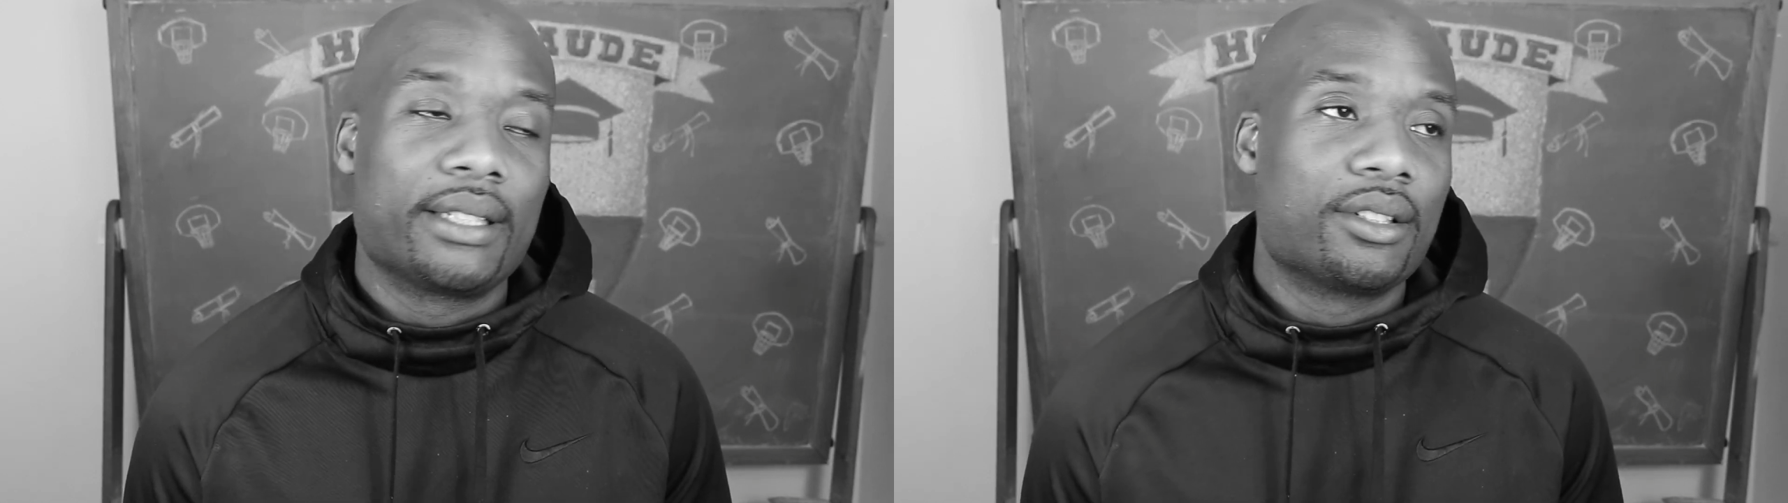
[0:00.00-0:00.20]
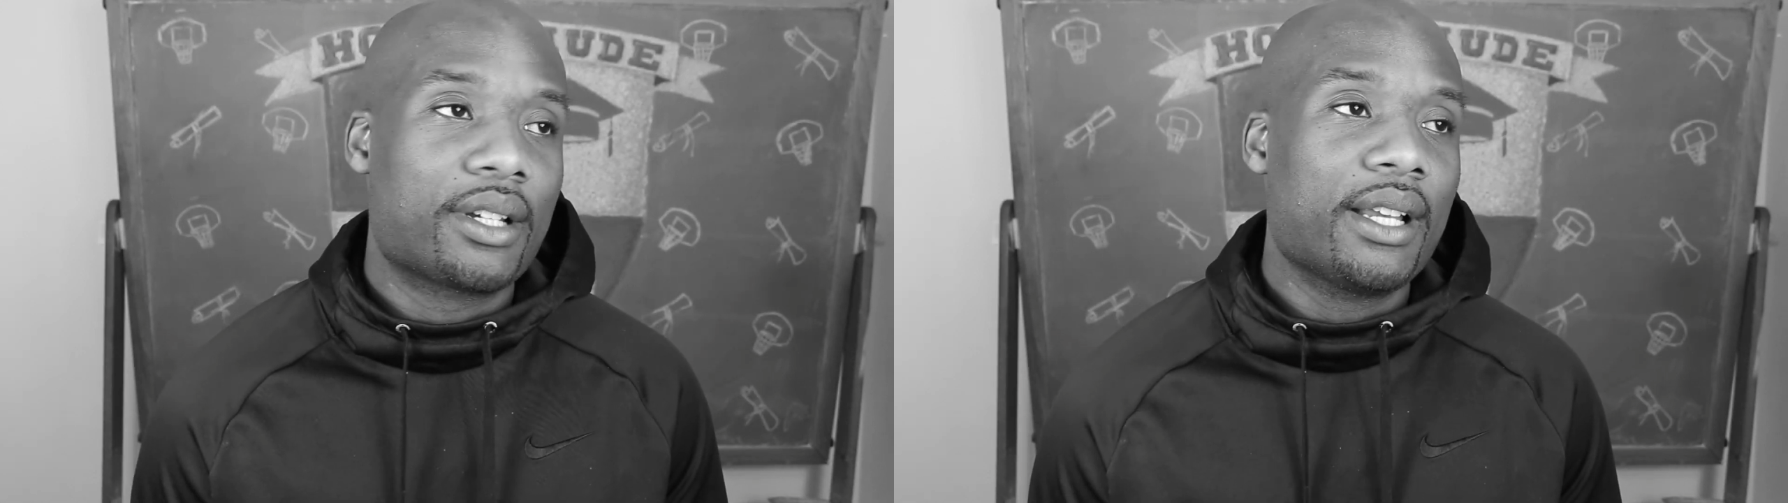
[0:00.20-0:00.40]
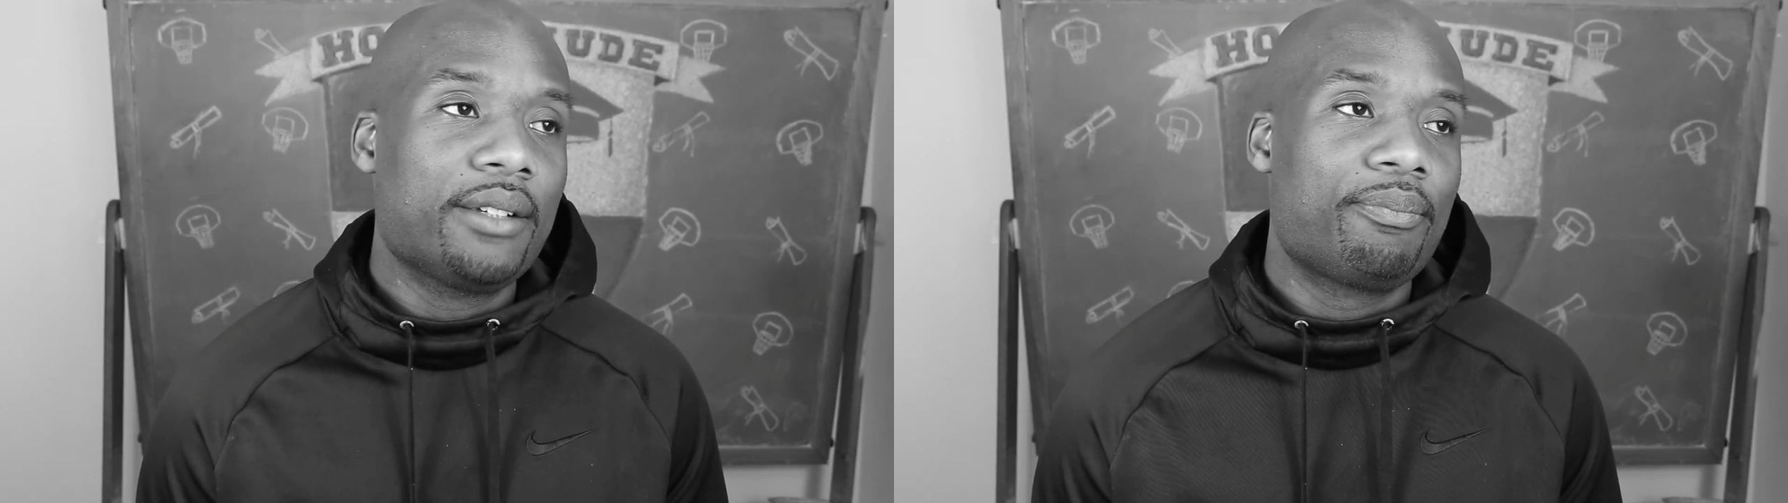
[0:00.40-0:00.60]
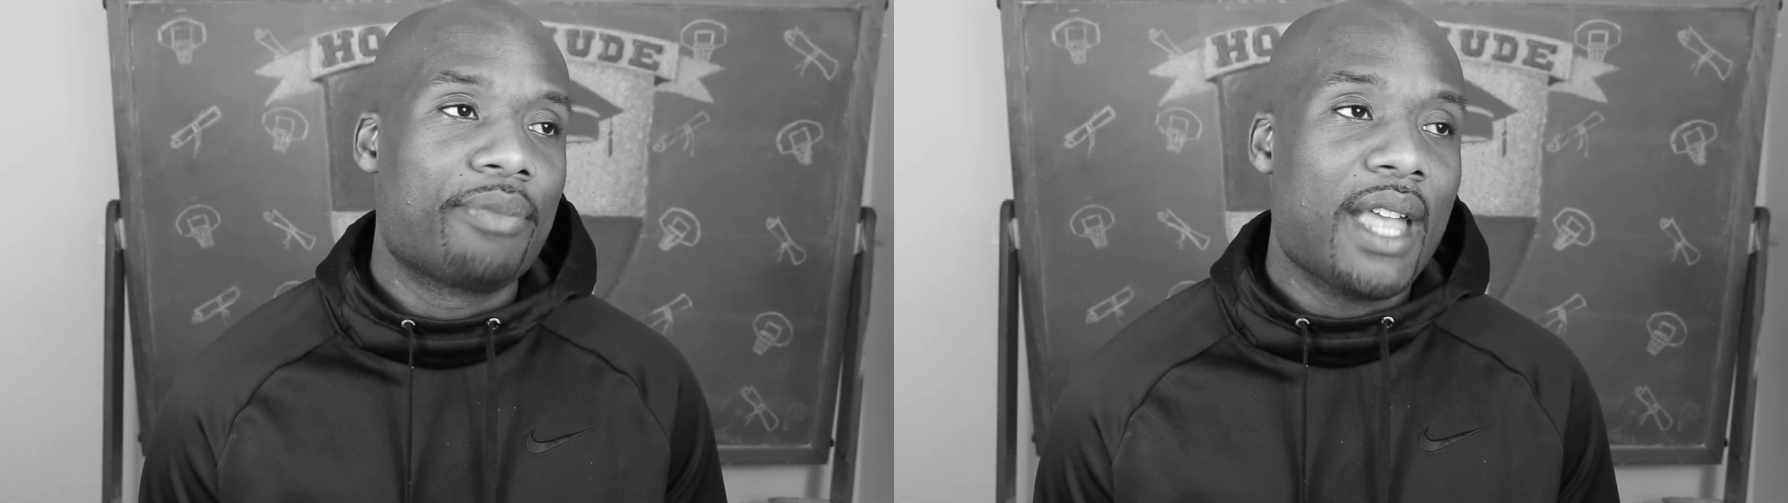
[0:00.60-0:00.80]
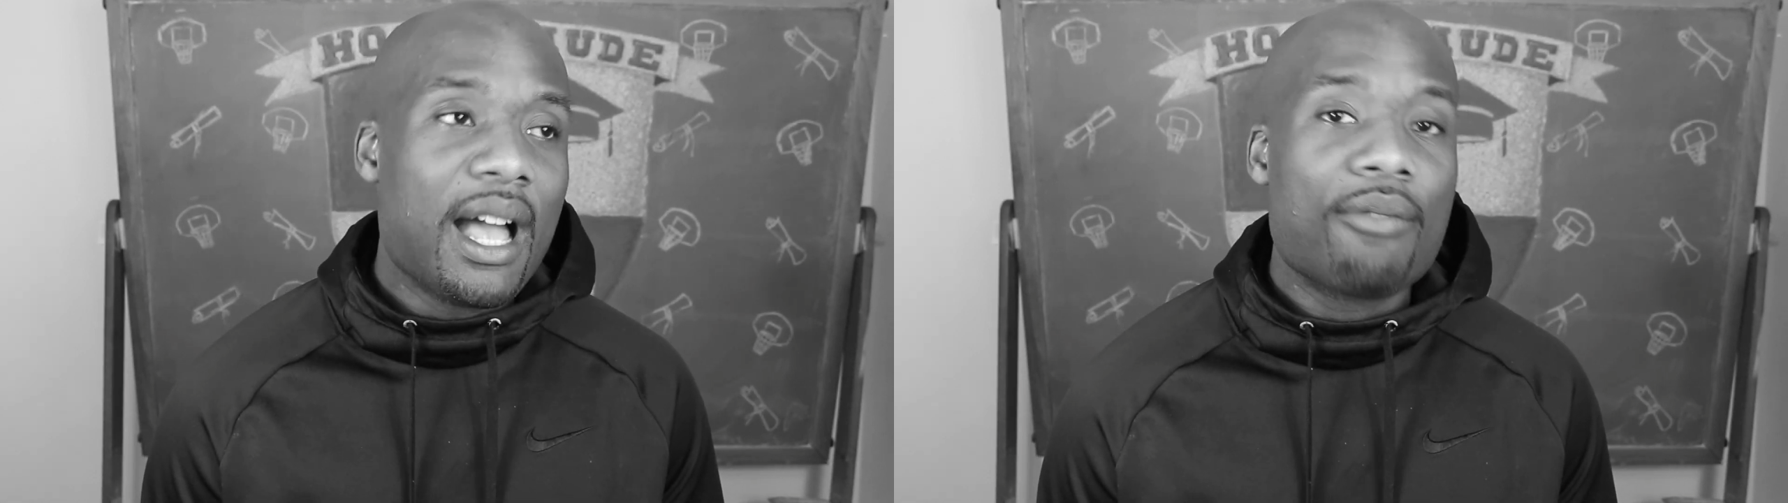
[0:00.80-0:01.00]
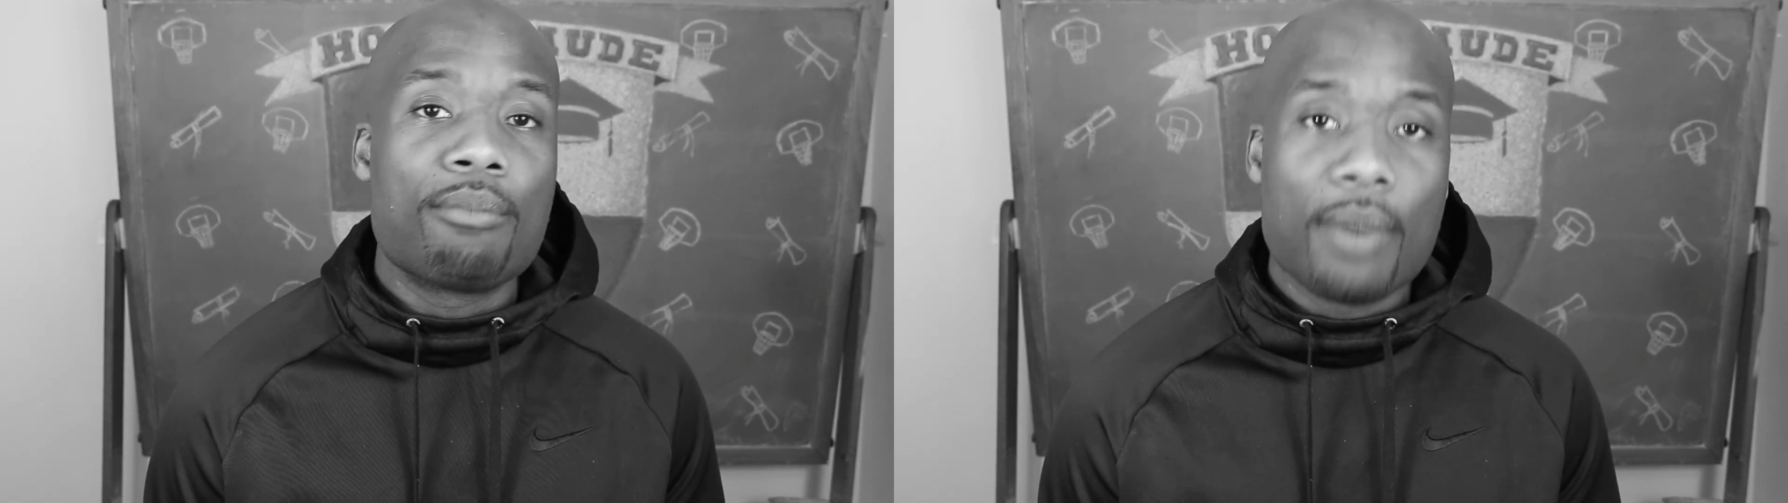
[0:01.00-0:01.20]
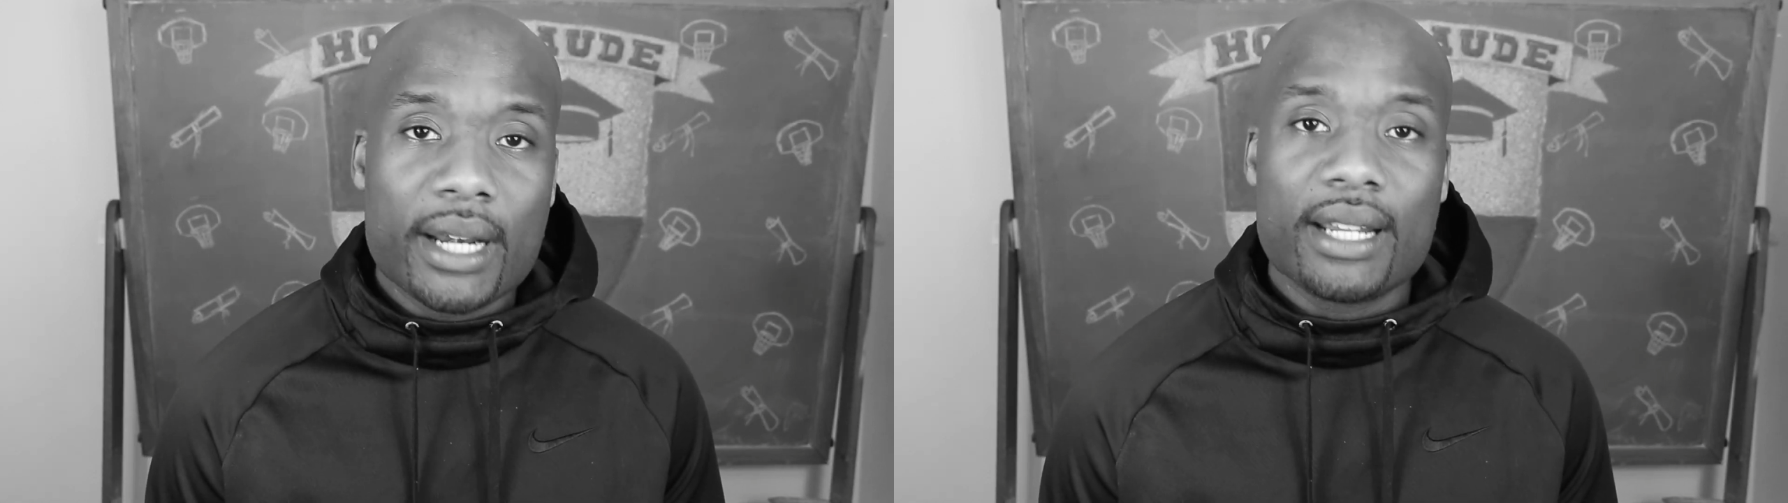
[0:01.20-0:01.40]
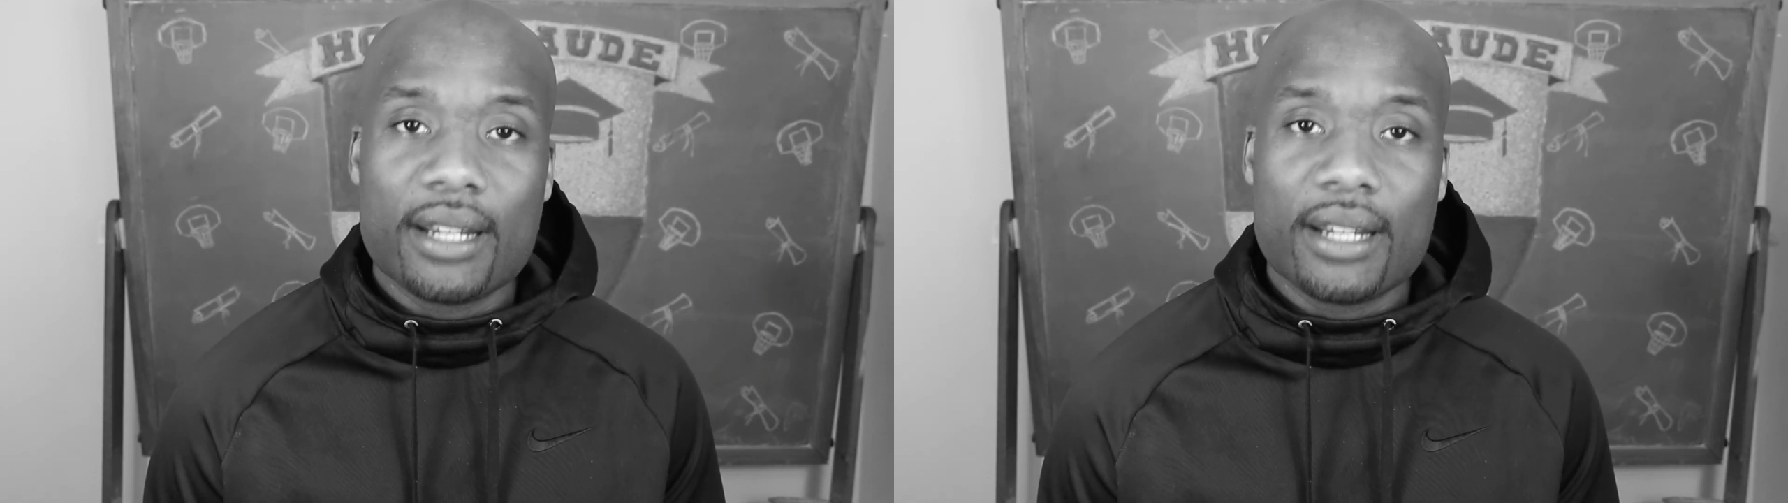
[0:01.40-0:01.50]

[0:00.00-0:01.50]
okay? They have money